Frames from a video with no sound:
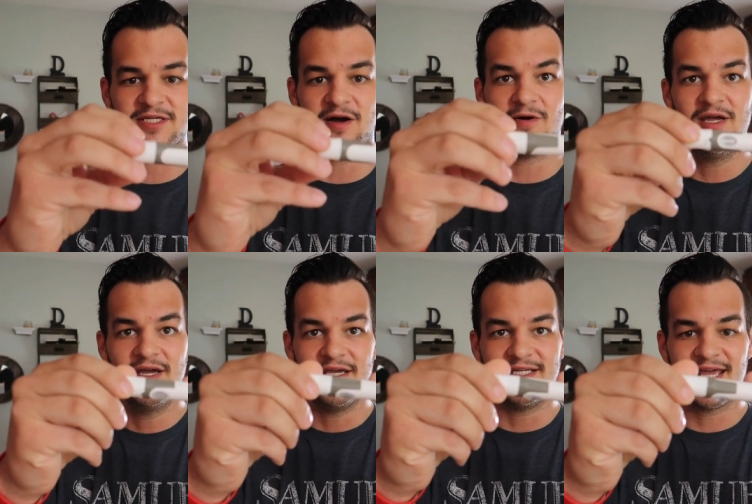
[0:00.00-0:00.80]
so
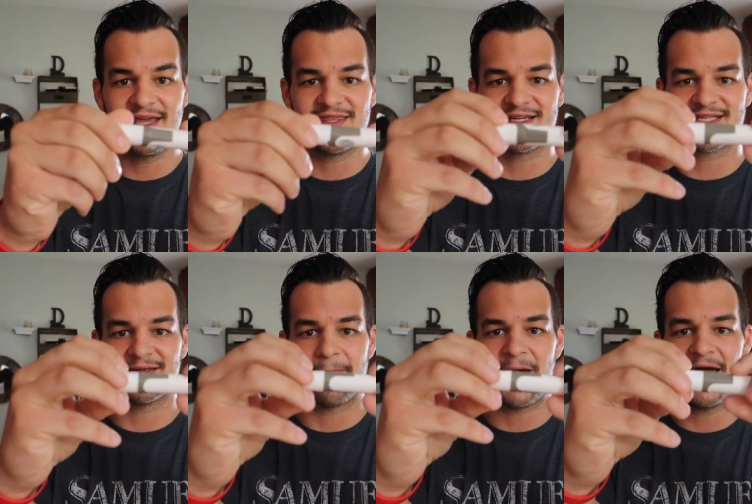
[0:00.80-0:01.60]
you take
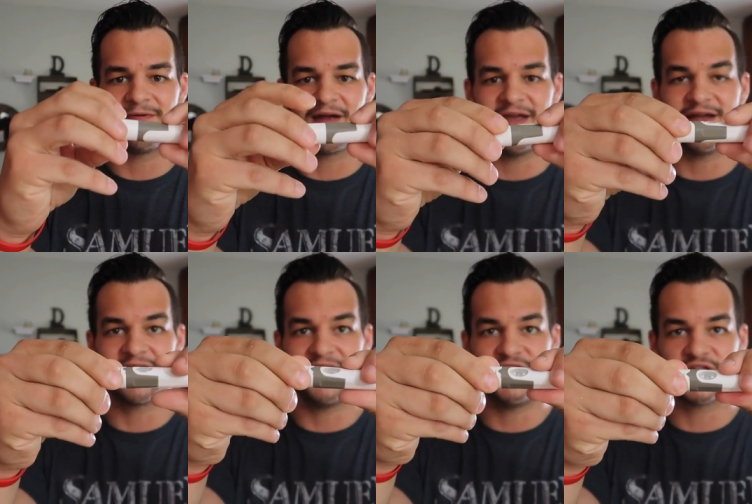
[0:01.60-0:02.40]
this pen right
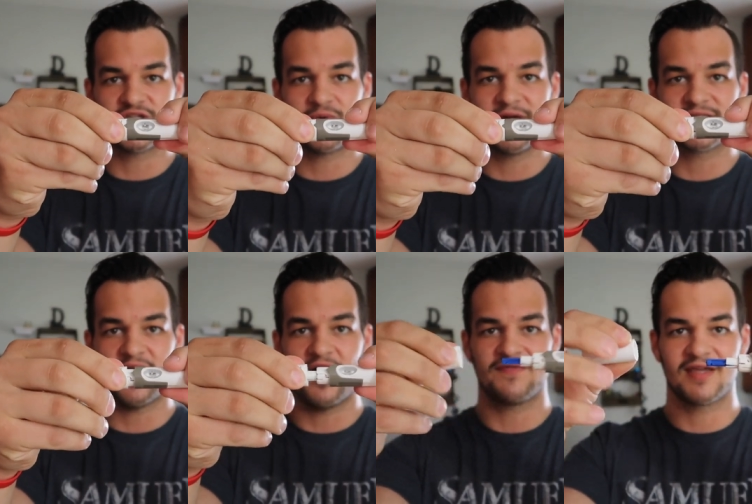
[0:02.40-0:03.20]
here and you just twist
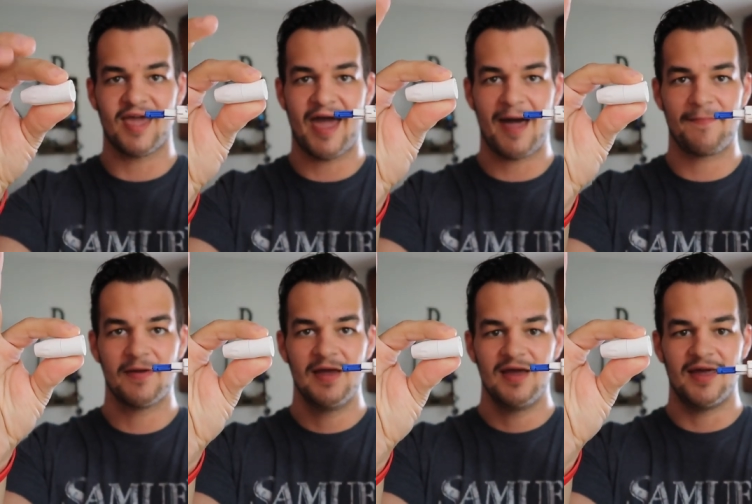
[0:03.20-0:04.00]
off the cap
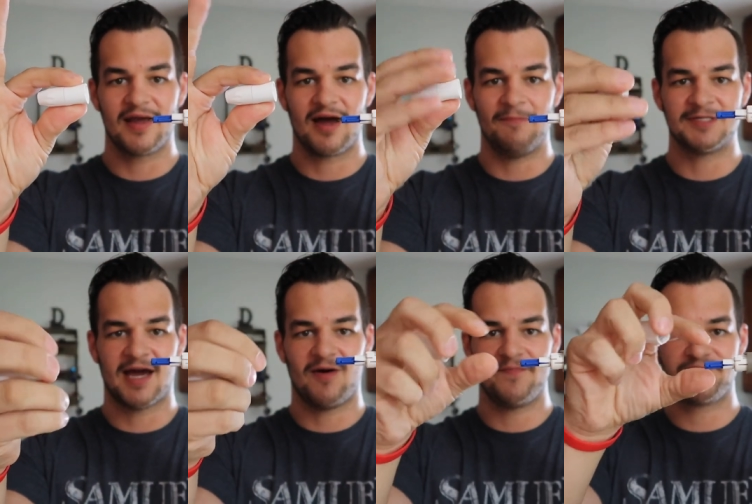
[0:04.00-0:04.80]
and it comes
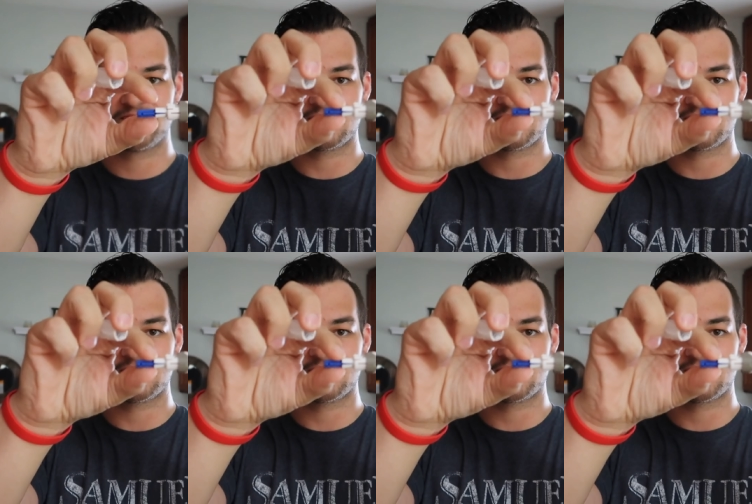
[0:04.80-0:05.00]
out.